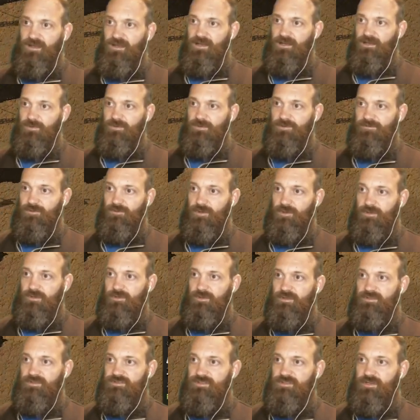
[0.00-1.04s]
We've got a few other
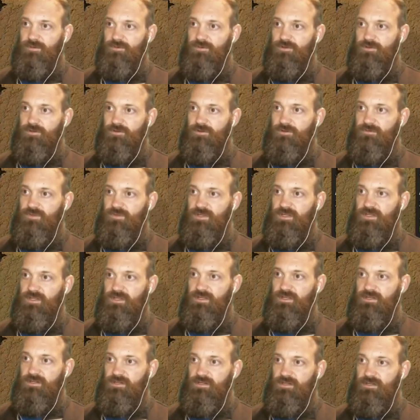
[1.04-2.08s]
things going on over
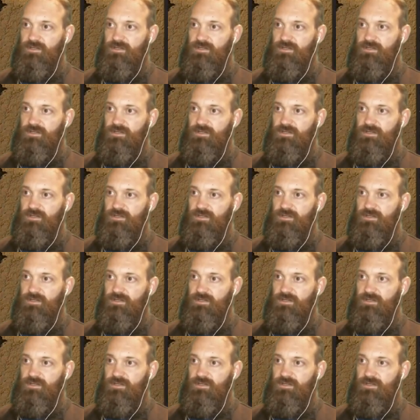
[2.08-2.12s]
here.